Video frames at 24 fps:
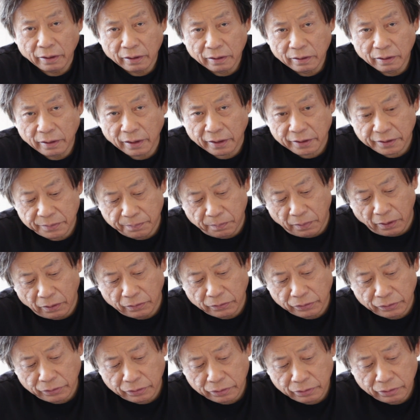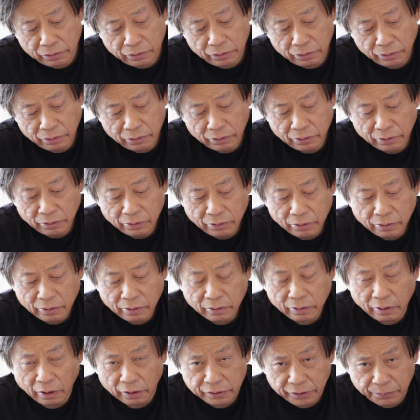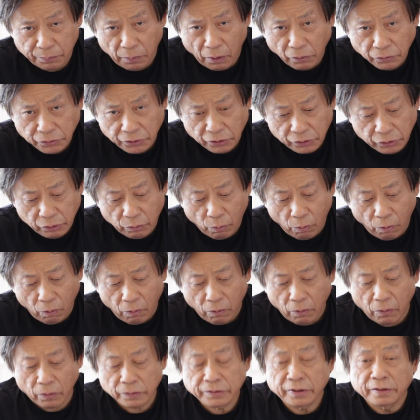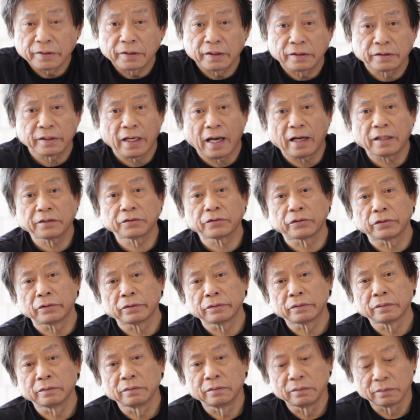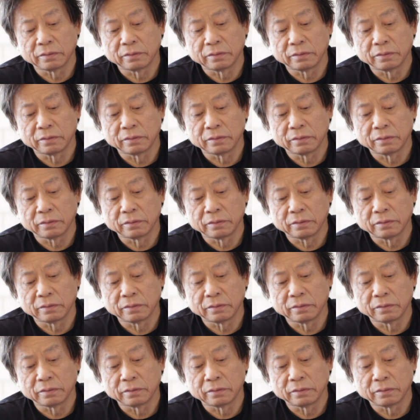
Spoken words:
Exposure to wars and disaster